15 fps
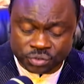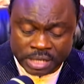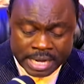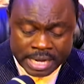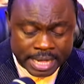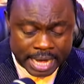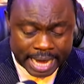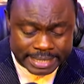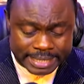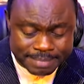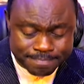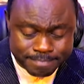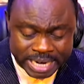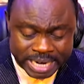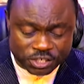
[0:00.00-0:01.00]
and he
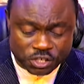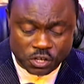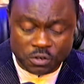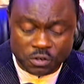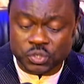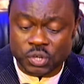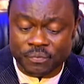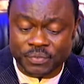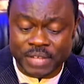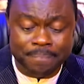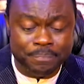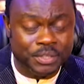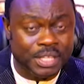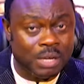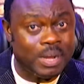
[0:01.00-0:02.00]
makes use of them
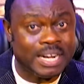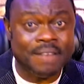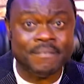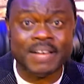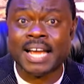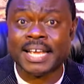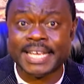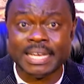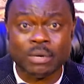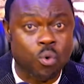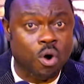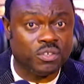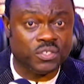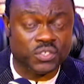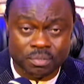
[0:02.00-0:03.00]
wherever he wants
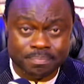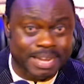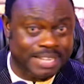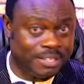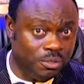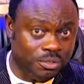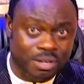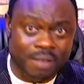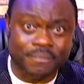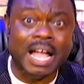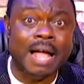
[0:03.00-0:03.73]
to make use of them.